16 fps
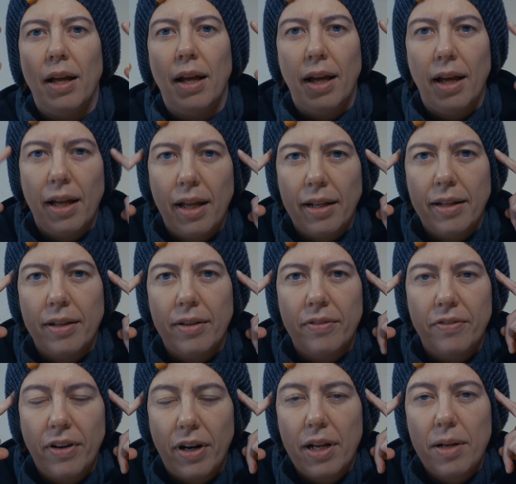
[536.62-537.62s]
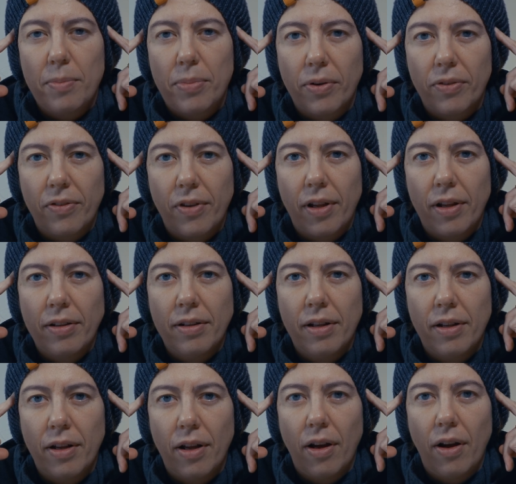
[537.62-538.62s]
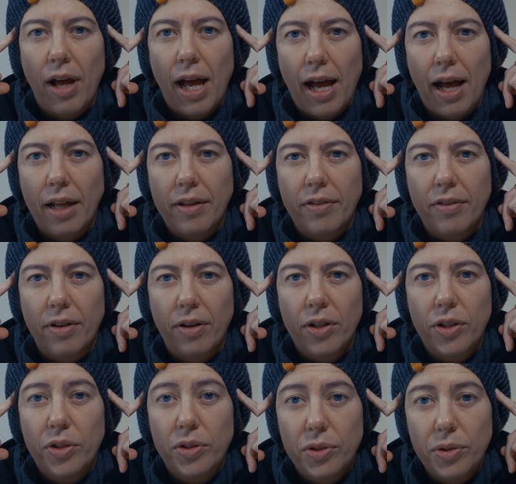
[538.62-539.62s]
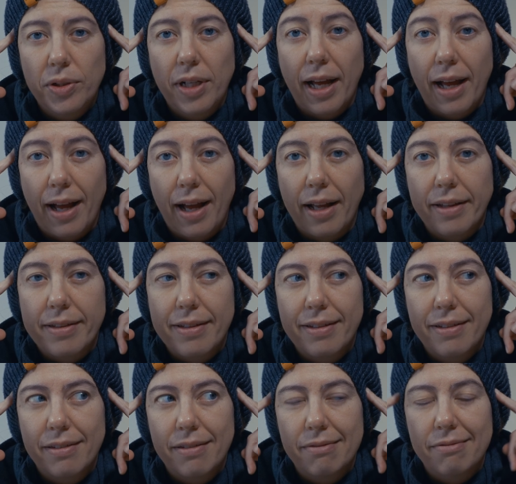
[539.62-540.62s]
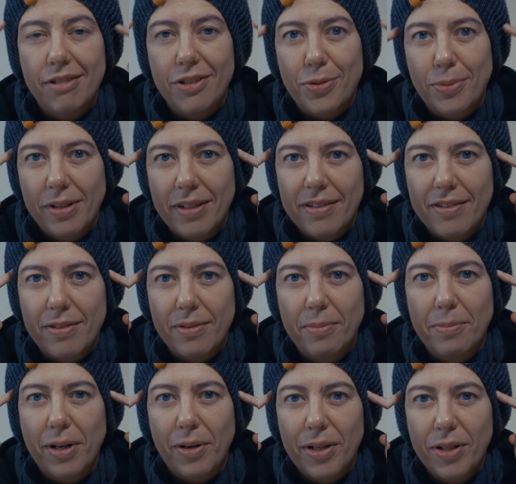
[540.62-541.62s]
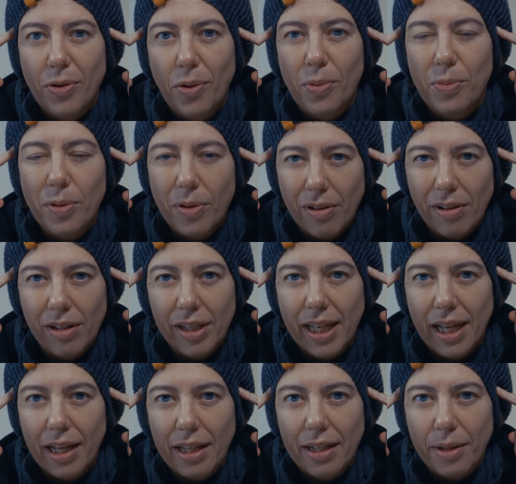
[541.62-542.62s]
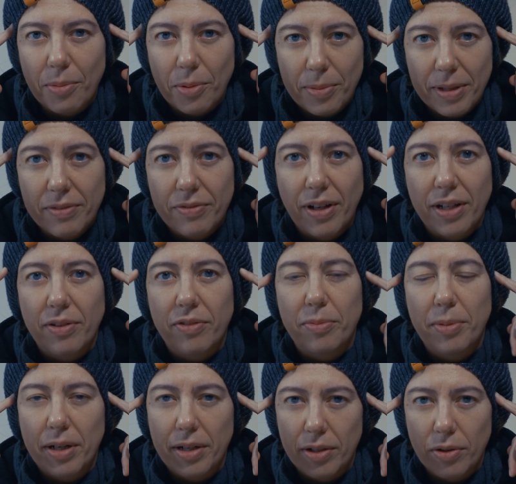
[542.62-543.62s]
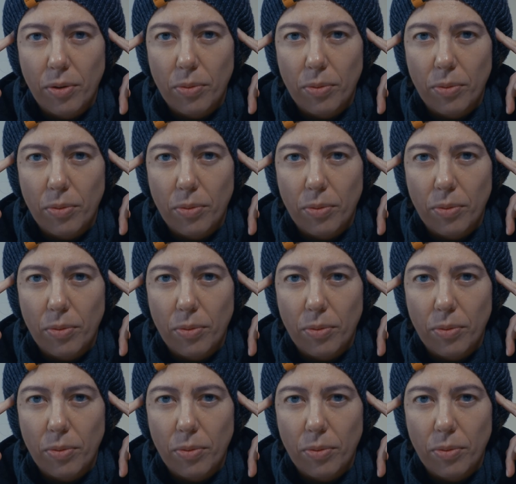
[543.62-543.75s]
And very important, a hat, a good hat. This one is merino wool again. I'm a big fan of merino